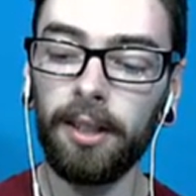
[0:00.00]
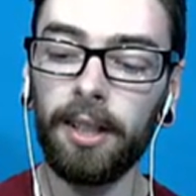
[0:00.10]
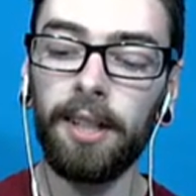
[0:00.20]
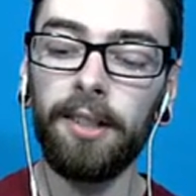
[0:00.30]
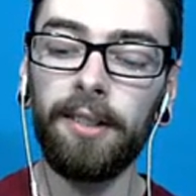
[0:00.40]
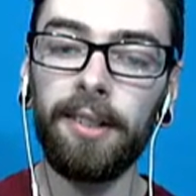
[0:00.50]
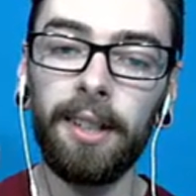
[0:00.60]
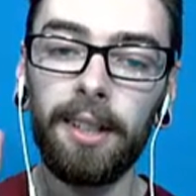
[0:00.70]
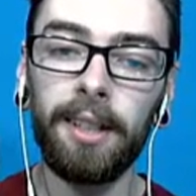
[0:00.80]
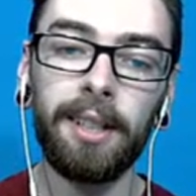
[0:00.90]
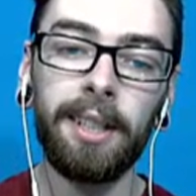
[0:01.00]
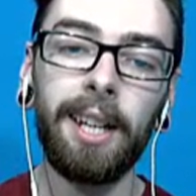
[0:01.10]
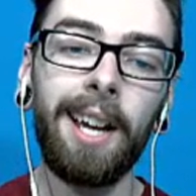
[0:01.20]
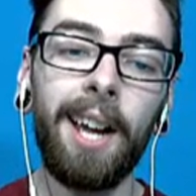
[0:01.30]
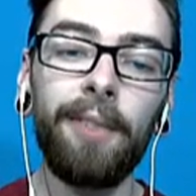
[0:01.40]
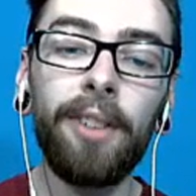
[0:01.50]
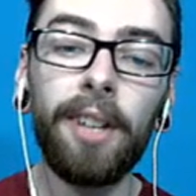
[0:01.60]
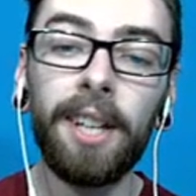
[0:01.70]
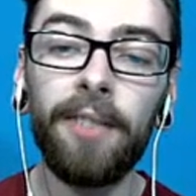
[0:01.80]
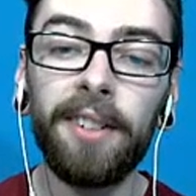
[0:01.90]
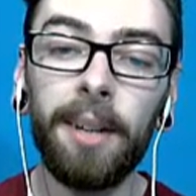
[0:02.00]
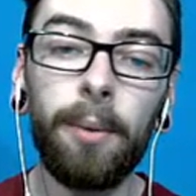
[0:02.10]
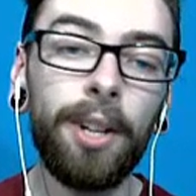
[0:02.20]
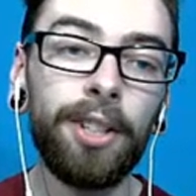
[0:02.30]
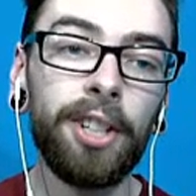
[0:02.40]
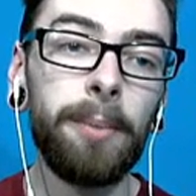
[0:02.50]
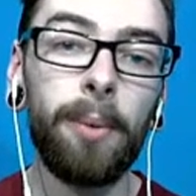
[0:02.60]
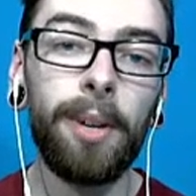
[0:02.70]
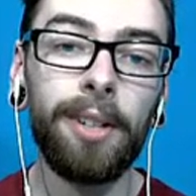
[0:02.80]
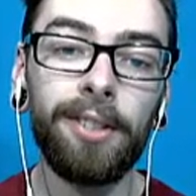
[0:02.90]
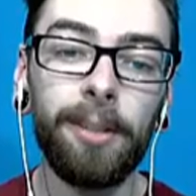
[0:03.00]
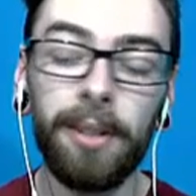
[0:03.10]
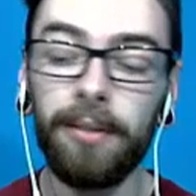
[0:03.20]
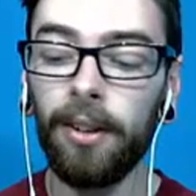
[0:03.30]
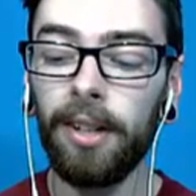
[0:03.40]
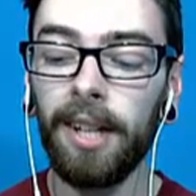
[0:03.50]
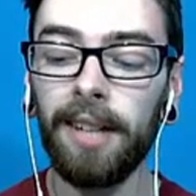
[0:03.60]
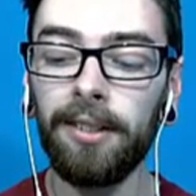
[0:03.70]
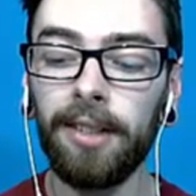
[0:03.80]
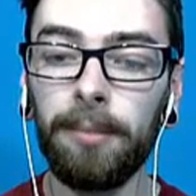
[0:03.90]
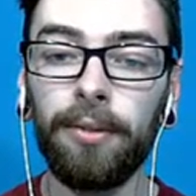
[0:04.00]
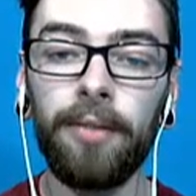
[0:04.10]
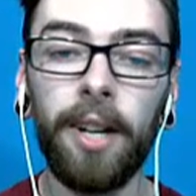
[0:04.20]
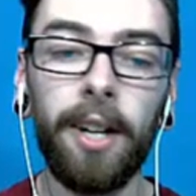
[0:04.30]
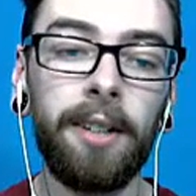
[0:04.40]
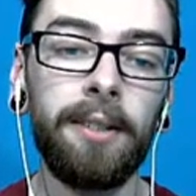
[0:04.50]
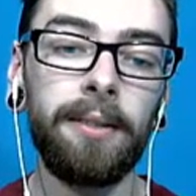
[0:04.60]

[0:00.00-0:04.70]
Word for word: Can I just say... I feel like if I say water, she'll give me water stone, but I've already answered that before. Fire.